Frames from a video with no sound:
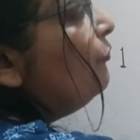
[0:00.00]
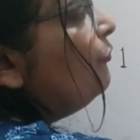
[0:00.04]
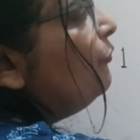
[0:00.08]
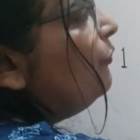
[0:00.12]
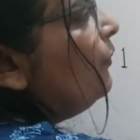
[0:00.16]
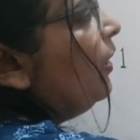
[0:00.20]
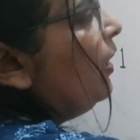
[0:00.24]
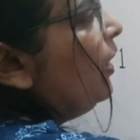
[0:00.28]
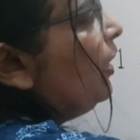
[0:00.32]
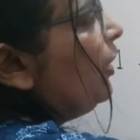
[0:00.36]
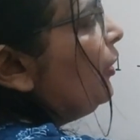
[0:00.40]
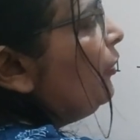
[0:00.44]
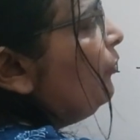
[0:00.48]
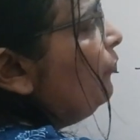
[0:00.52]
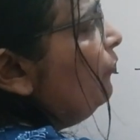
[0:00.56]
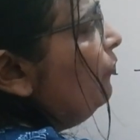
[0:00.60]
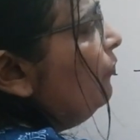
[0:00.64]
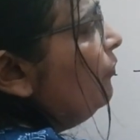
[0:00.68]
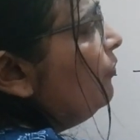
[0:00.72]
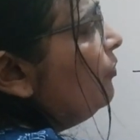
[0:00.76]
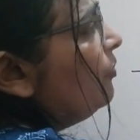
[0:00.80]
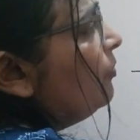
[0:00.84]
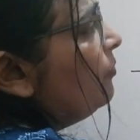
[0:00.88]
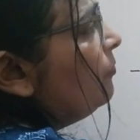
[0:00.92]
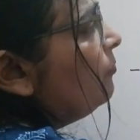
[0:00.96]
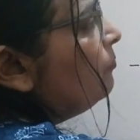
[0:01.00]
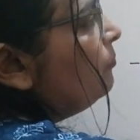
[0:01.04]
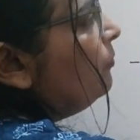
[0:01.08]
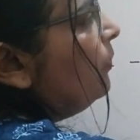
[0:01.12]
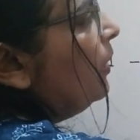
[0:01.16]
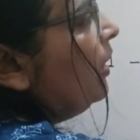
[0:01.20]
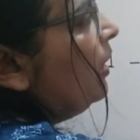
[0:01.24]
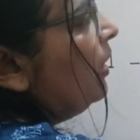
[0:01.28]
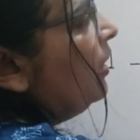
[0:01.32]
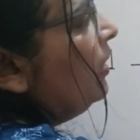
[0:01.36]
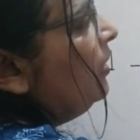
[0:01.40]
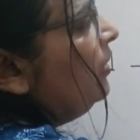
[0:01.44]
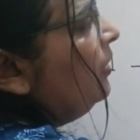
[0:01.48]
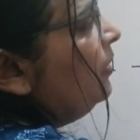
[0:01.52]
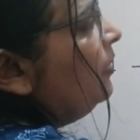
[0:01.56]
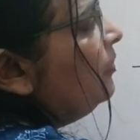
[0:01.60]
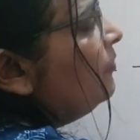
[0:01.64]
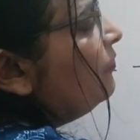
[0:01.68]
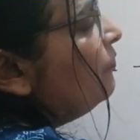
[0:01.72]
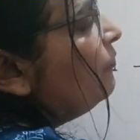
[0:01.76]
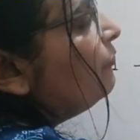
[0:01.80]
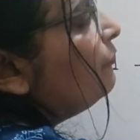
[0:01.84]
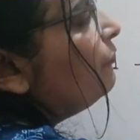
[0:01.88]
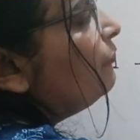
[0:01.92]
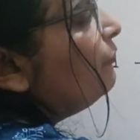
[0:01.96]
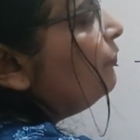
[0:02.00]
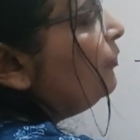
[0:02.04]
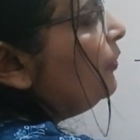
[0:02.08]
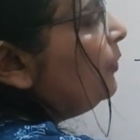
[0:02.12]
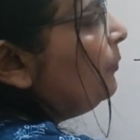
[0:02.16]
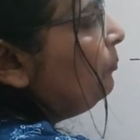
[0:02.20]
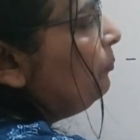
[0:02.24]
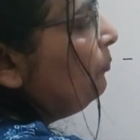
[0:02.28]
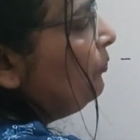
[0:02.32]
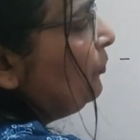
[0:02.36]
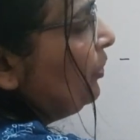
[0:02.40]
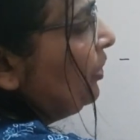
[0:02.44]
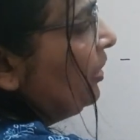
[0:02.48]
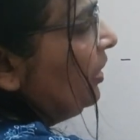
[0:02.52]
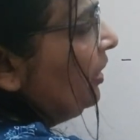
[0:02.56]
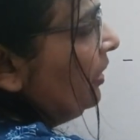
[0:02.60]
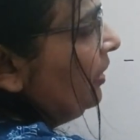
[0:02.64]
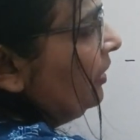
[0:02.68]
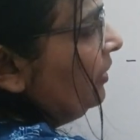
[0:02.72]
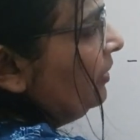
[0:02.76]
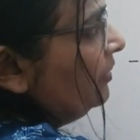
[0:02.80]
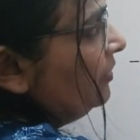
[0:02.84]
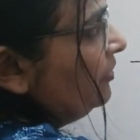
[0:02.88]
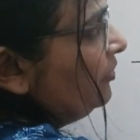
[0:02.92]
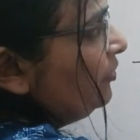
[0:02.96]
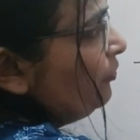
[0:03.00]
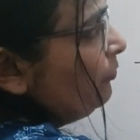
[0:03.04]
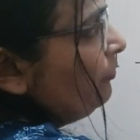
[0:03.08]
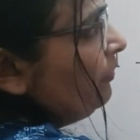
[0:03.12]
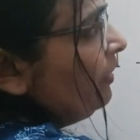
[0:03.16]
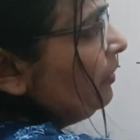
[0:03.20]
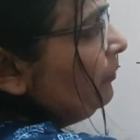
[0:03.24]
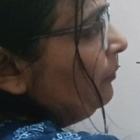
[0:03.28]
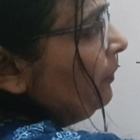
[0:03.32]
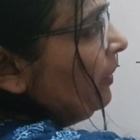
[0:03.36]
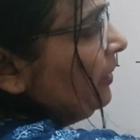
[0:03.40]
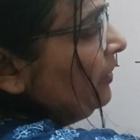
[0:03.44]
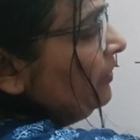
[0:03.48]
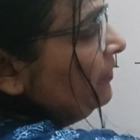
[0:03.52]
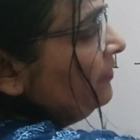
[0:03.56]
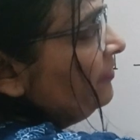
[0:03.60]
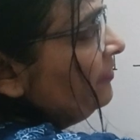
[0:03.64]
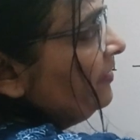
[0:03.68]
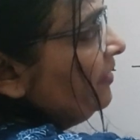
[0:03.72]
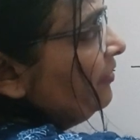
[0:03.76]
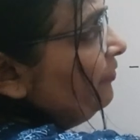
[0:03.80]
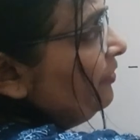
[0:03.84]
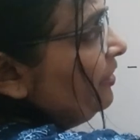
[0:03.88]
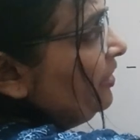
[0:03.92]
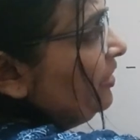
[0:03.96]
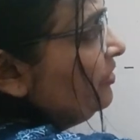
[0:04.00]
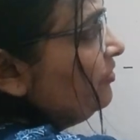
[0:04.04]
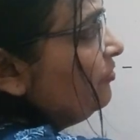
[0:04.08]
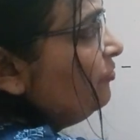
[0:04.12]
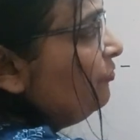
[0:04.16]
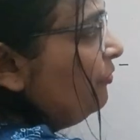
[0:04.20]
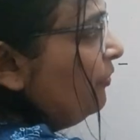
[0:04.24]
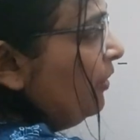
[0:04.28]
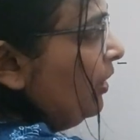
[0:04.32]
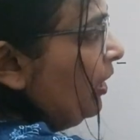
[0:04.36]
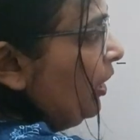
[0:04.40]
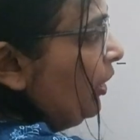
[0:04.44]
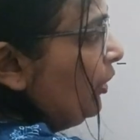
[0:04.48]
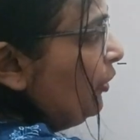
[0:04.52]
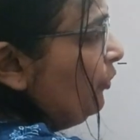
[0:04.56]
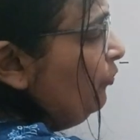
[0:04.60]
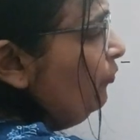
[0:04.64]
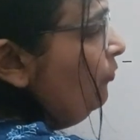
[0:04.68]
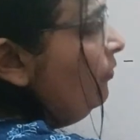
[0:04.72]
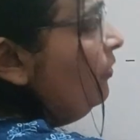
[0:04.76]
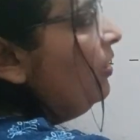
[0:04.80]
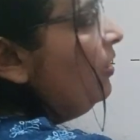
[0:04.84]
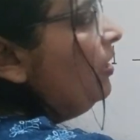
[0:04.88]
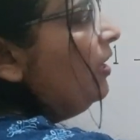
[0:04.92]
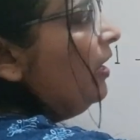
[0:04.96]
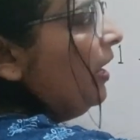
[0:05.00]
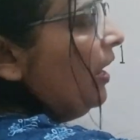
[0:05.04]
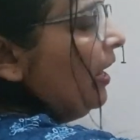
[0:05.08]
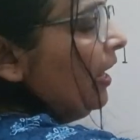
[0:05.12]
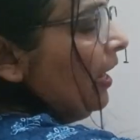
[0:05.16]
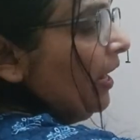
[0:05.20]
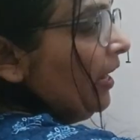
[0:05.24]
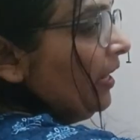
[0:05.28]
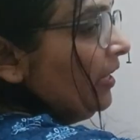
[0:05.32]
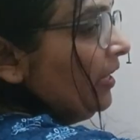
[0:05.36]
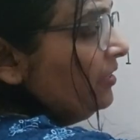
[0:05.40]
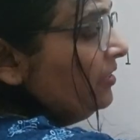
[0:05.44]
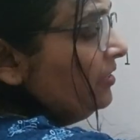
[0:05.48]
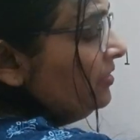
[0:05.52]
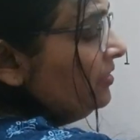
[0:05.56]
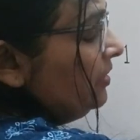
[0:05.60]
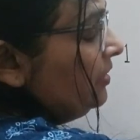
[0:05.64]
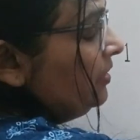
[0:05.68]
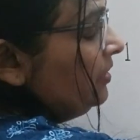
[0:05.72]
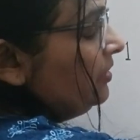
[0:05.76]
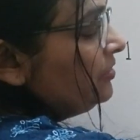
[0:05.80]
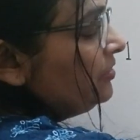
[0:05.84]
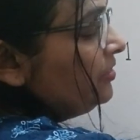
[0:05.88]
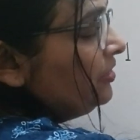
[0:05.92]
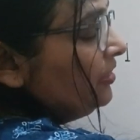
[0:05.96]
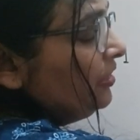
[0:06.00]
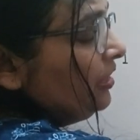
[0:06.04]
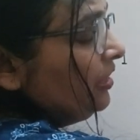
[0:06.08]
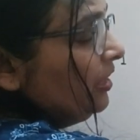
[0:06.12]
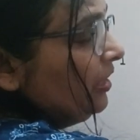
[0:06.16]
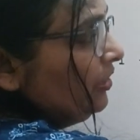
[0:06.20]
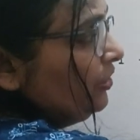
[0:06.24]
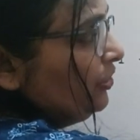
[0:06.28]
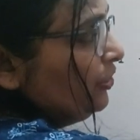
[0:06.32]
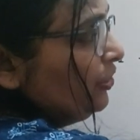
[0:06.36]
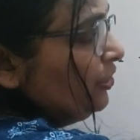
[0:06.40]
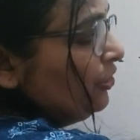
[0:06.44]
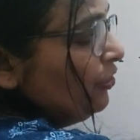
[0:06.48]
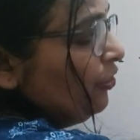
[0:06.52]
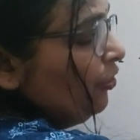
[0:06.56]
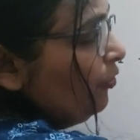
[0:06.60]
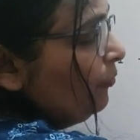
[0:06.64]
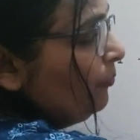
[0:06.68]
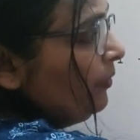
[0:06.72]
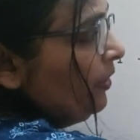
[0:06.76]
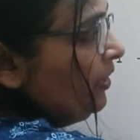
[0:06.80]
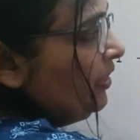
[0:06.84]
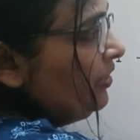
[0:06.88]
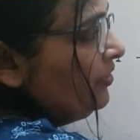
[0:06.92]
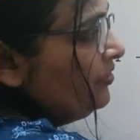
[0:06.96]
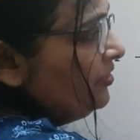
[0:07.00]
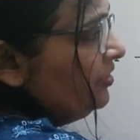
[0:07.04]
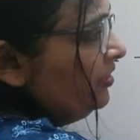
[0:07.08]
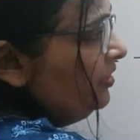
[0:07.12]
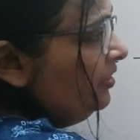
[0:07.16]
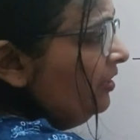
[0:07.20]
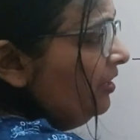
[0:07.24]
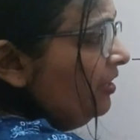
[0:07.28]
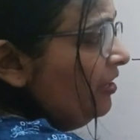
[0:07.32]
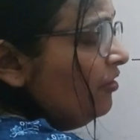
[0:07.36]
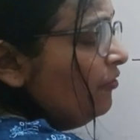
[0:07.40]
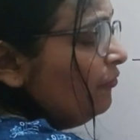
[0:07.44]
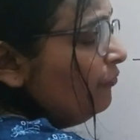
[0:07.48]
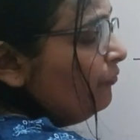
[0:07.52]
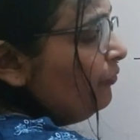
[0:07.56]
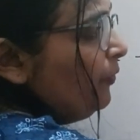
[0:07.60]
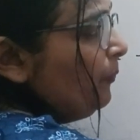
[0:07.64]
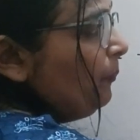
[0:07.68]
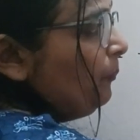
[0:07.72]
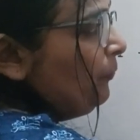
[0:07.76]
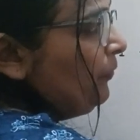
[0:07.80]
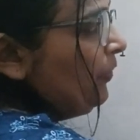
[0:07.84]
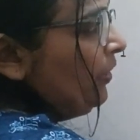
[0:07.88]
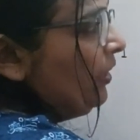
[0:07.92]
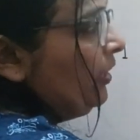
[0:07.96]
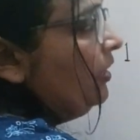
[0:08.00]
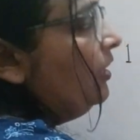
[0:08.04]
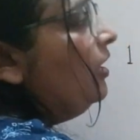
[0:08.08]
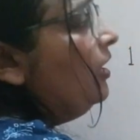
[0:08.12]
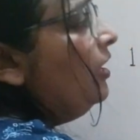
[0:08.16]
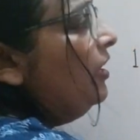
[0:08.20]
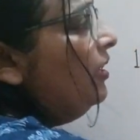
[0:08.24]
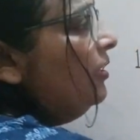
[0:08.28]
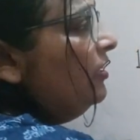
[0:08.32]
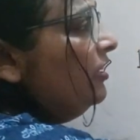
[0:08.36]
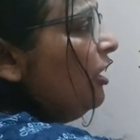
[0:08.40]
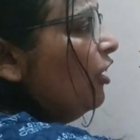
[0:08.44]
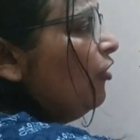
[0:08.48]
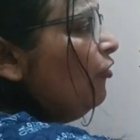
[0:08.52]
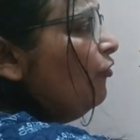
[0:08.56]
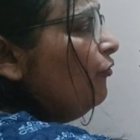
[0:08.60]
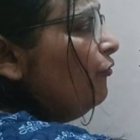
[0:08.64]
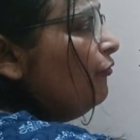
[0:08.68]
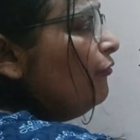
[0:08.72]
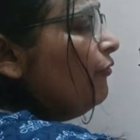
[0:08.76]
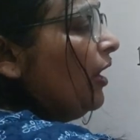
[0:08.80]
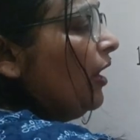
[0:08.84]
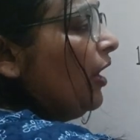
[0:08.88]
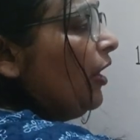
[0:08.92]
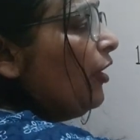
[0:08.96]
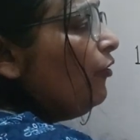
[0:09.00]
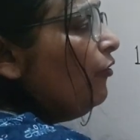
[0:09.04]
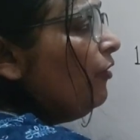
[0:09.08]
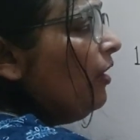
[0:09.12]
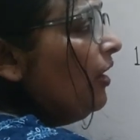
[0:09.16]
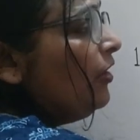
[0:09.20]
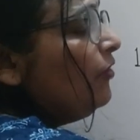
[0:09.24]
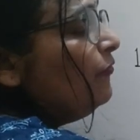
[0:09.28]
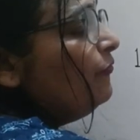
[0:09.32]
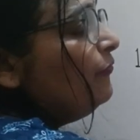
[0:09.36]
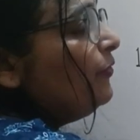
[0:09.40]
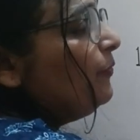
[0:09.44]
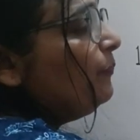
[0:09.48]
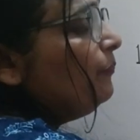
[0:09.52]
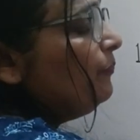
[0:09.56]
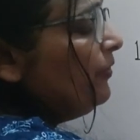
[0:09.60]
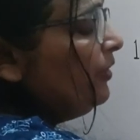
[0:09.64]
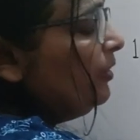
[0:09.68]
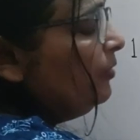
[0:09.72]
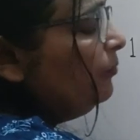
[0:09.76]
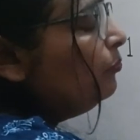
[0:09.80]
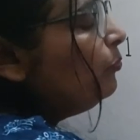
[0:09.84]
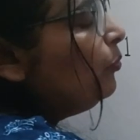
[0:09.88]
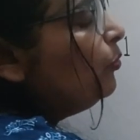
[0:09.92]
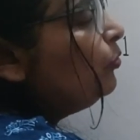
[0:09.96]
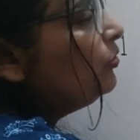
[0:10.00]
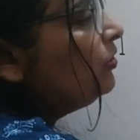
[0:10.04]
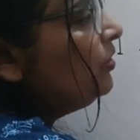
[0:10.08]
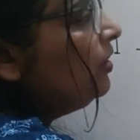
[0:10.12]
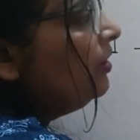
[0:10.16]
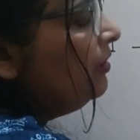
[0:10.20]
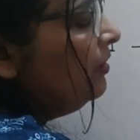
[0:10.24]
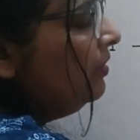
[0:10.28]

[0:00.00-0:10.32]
5 by 15. 12 minus 7 is 5 and in denominator 15. Now 5 and 15 both